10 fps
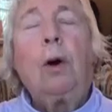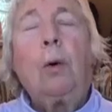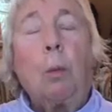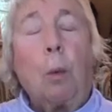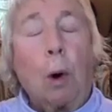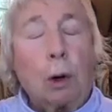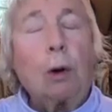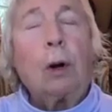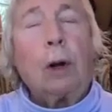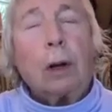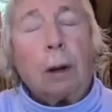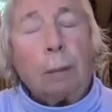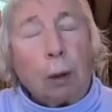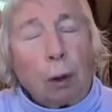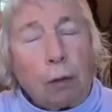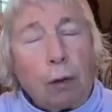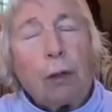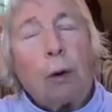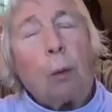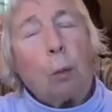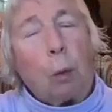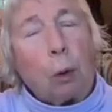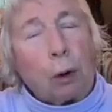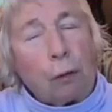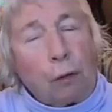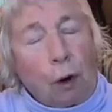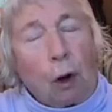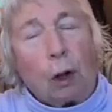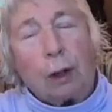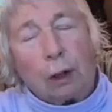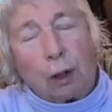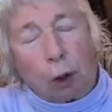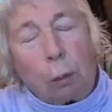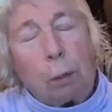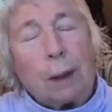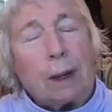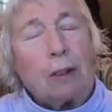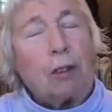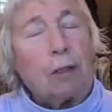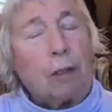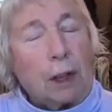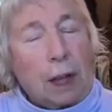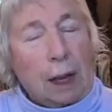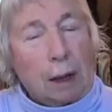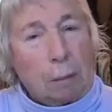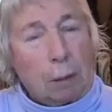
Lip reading: Water coming over the waterfall and openings of the dam.